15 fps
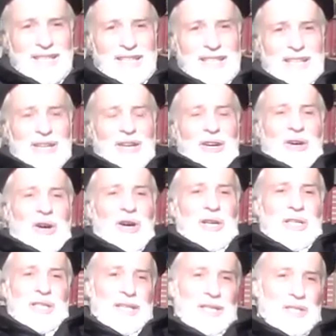
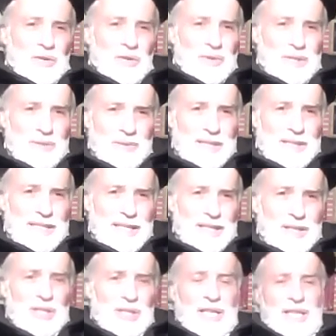Architecture was very
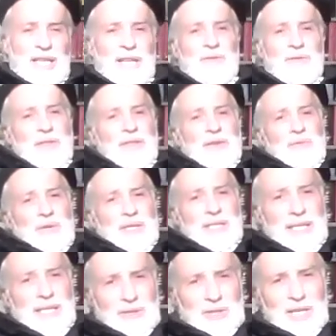synergetic. Everything was
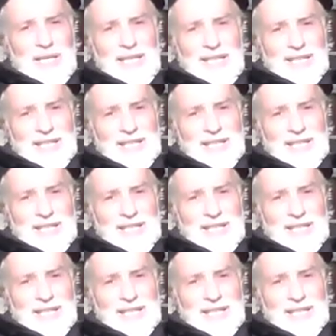synergetic.